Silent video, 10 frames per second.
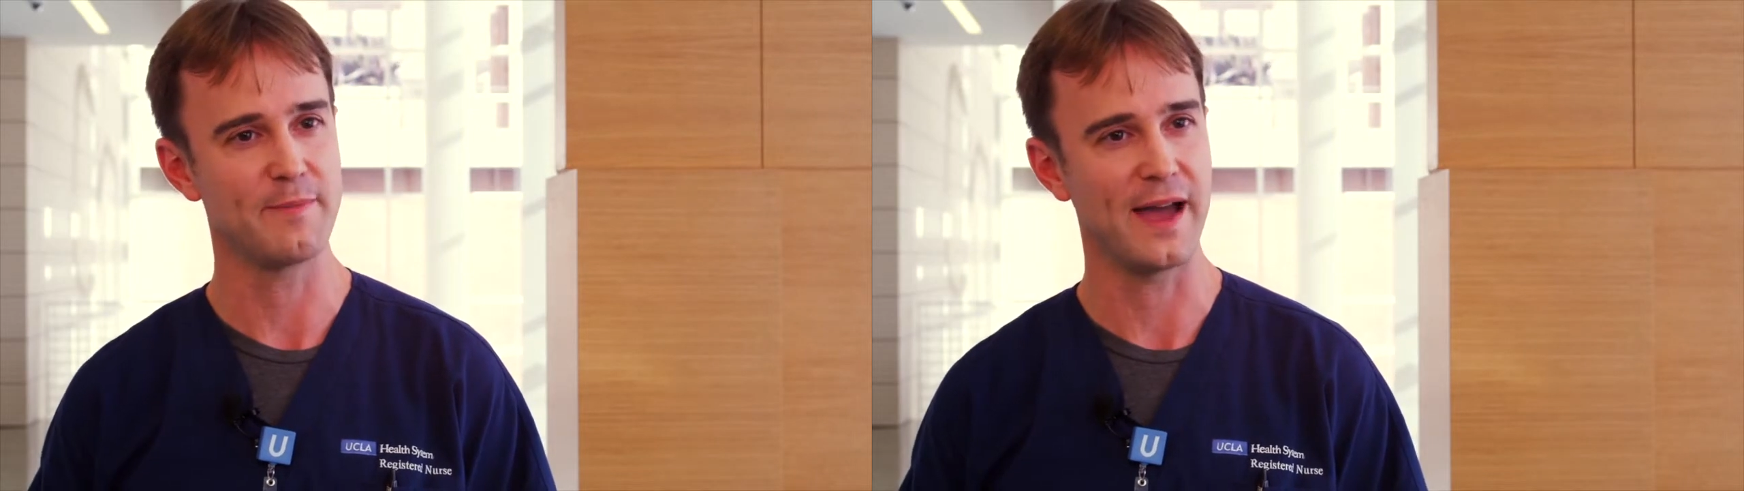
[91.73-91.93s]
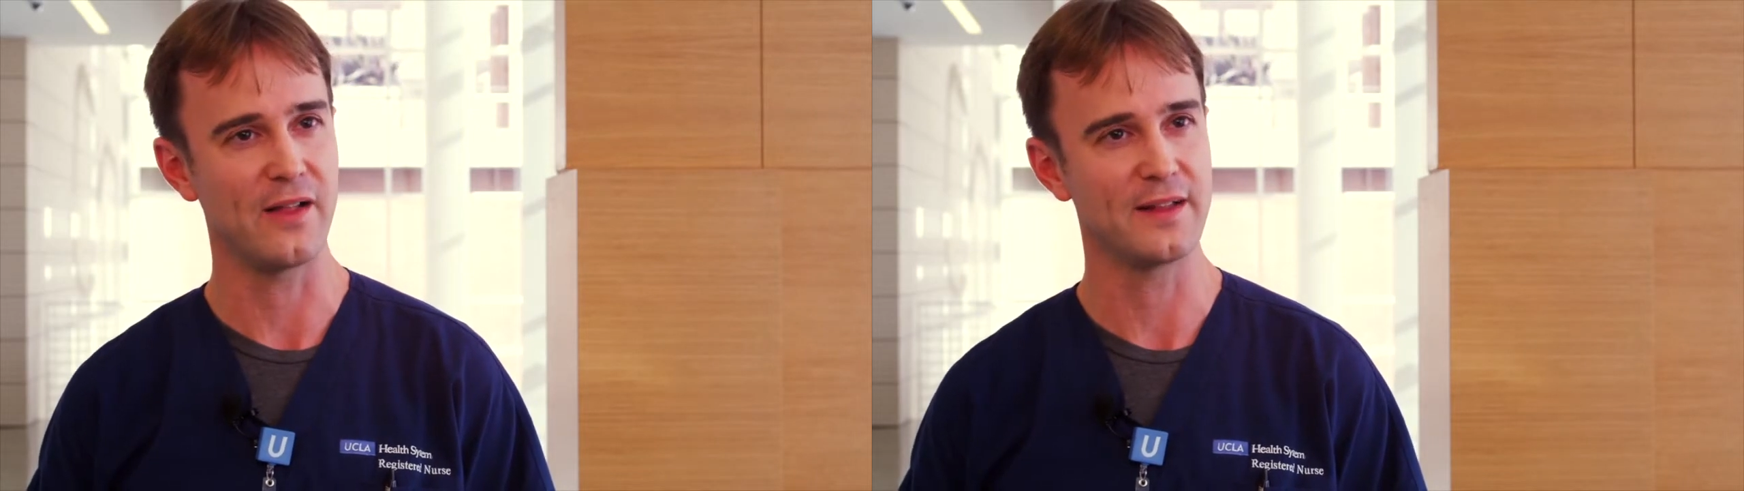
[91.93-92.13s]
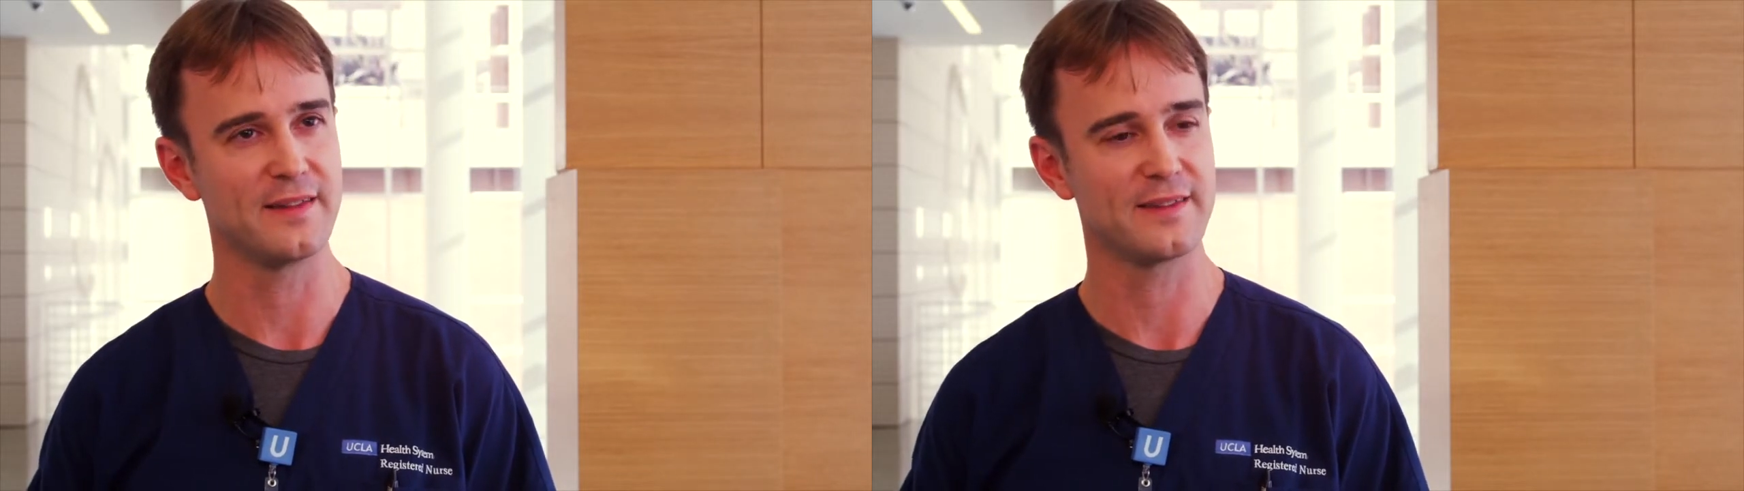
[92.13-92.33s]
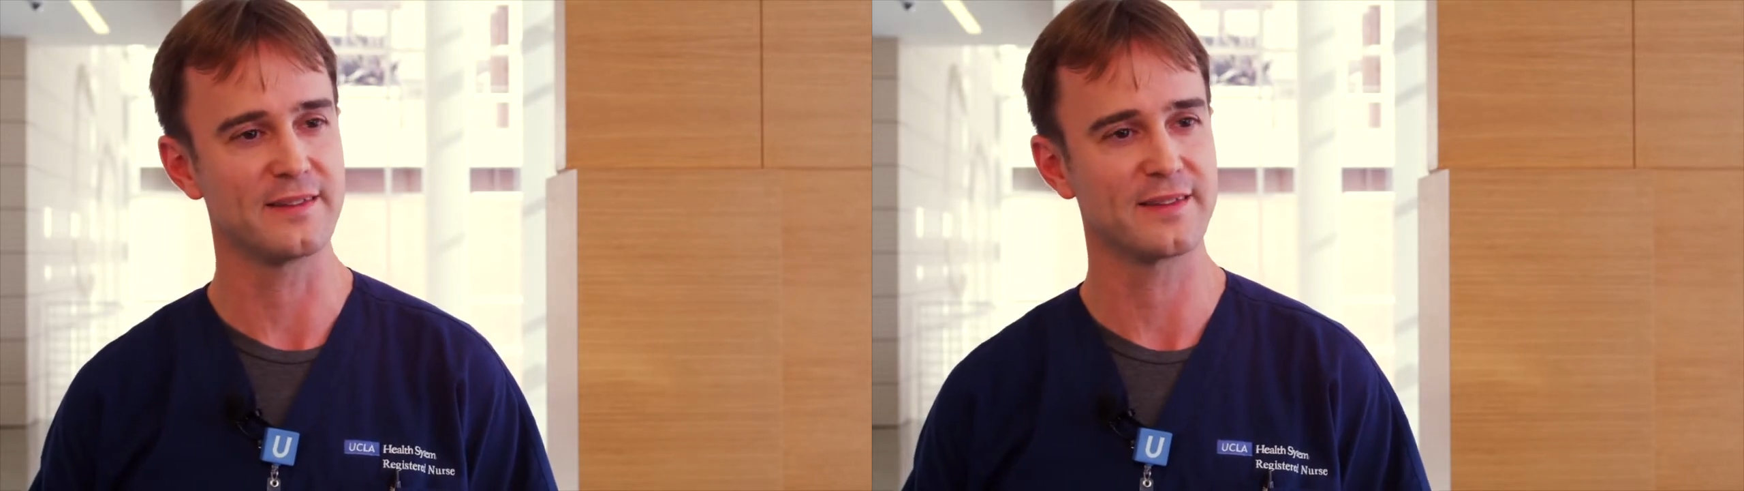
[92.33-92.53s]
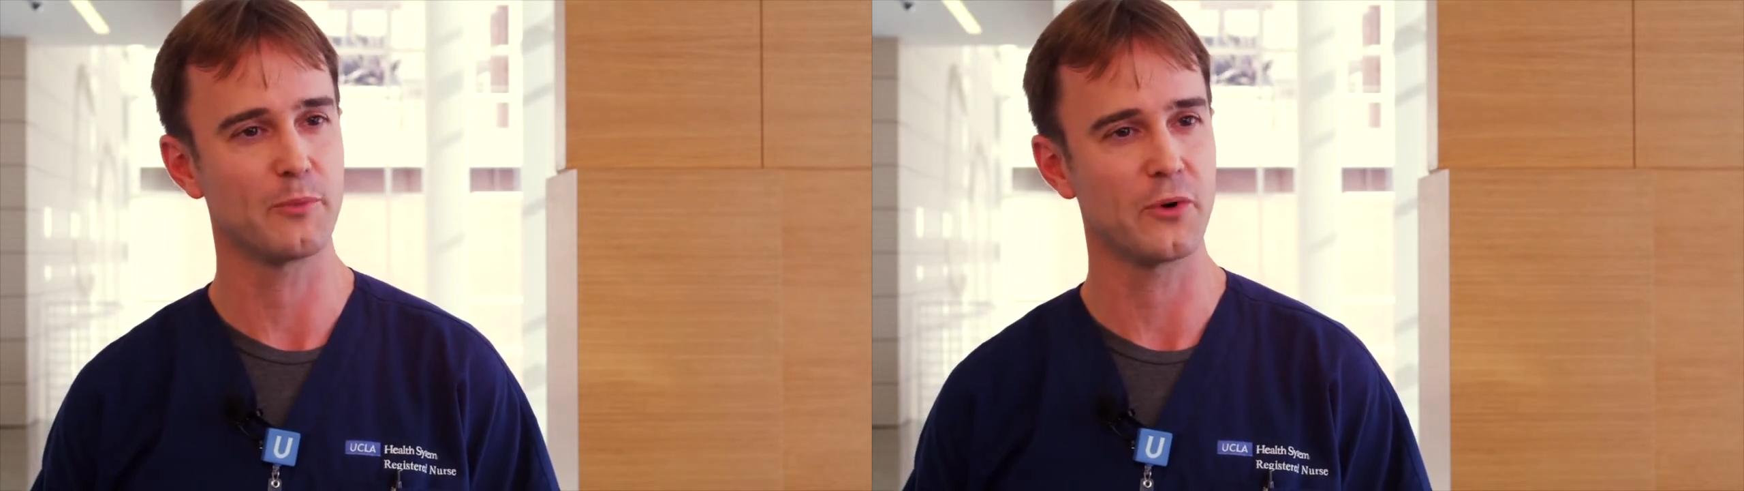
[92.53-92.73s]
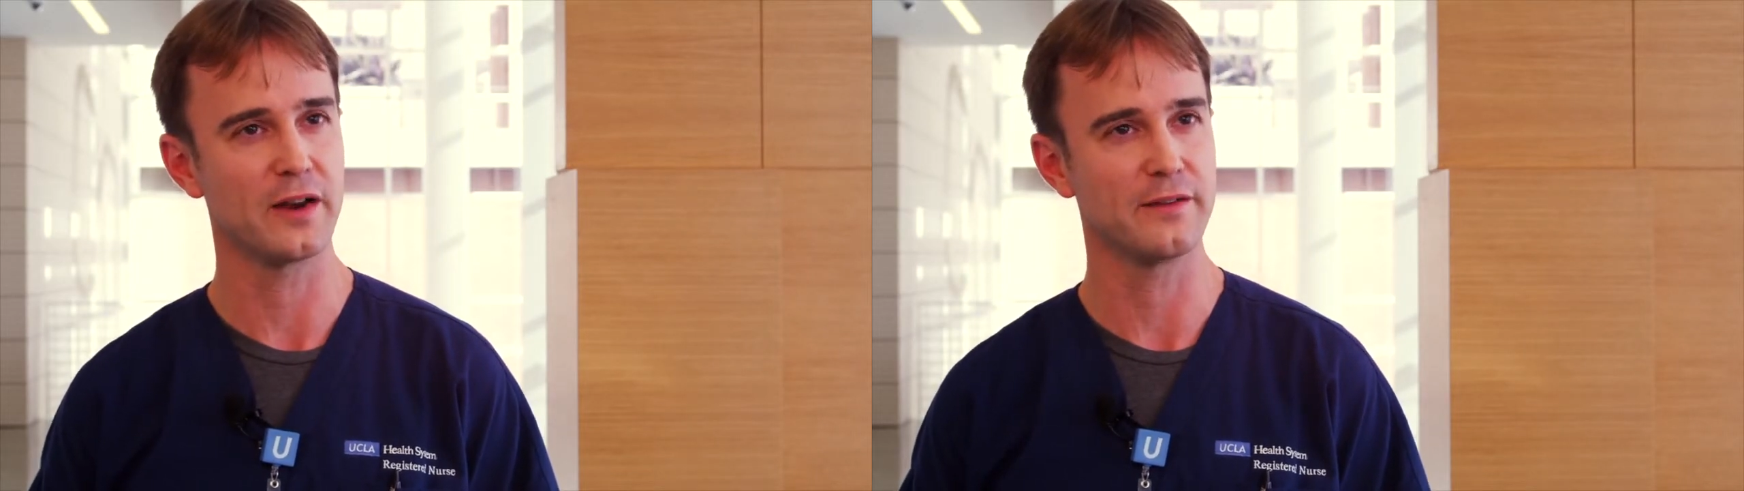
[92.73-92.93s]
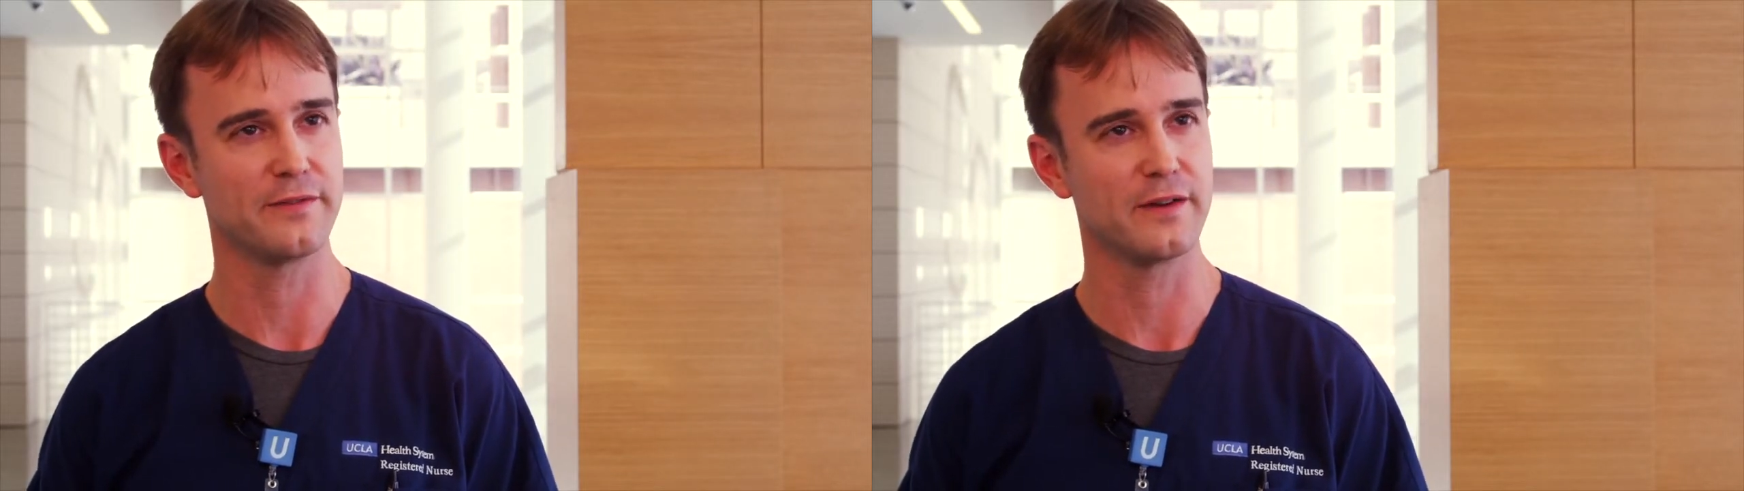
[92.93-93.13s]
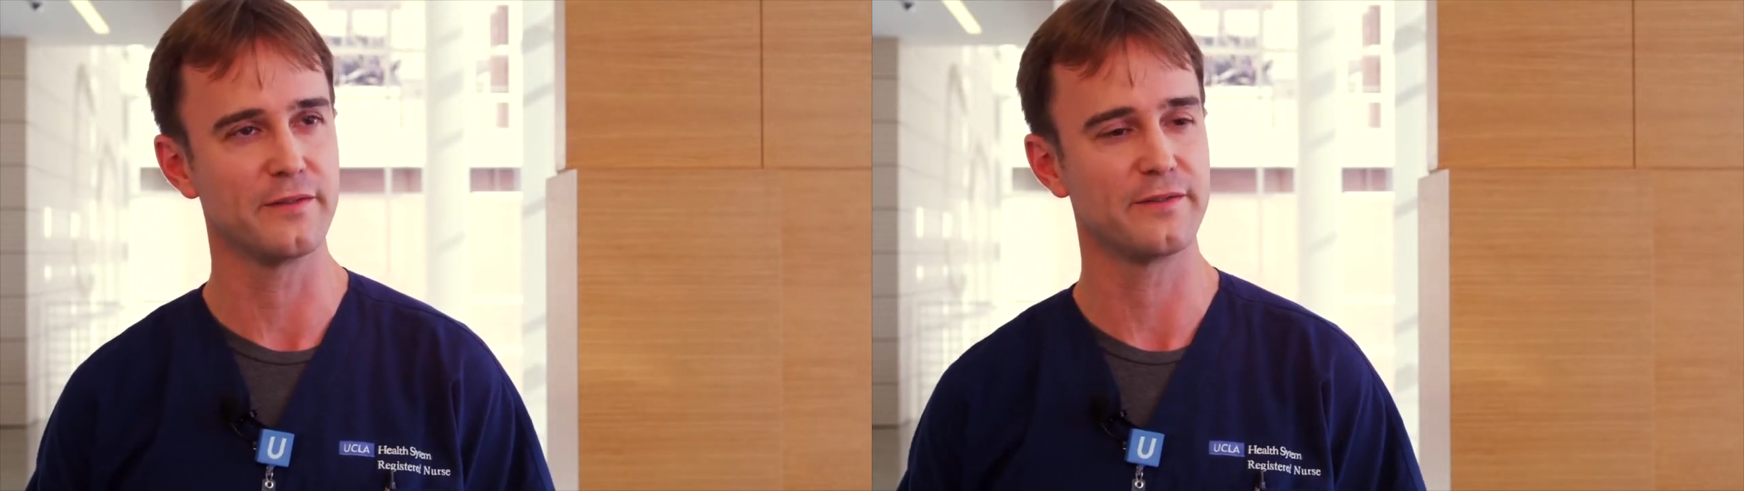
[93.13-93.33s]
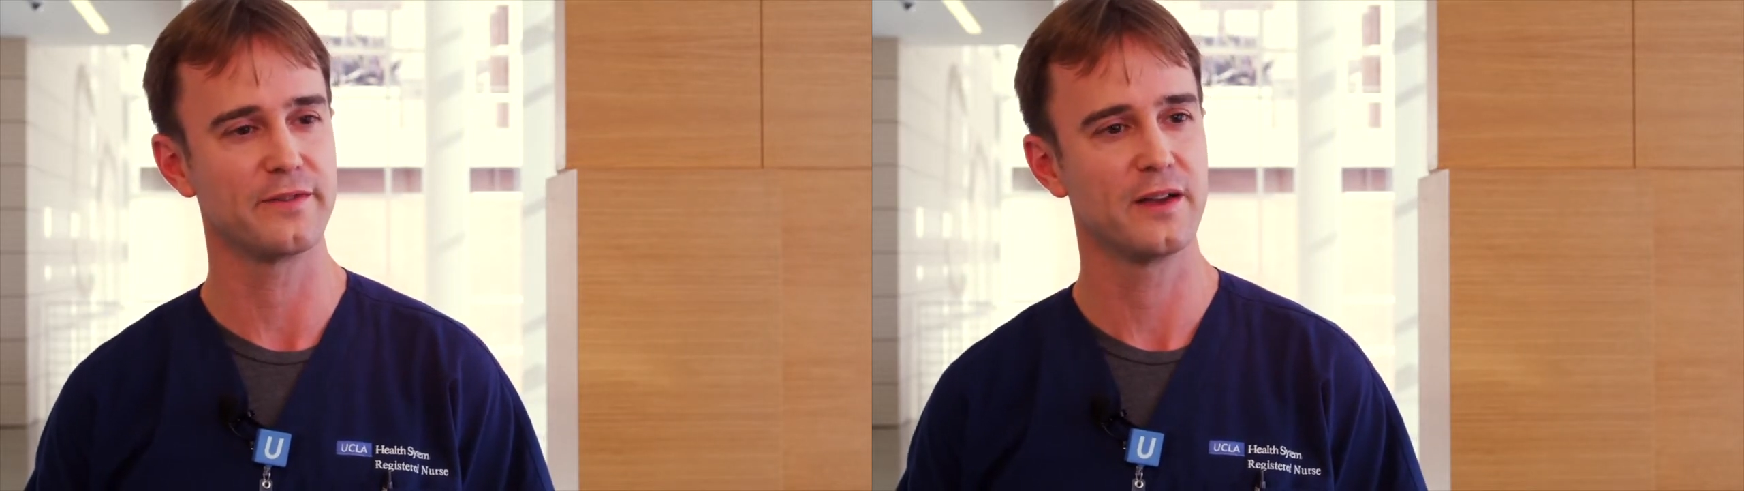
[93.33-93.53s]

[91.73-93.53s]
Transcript: balance and supportive of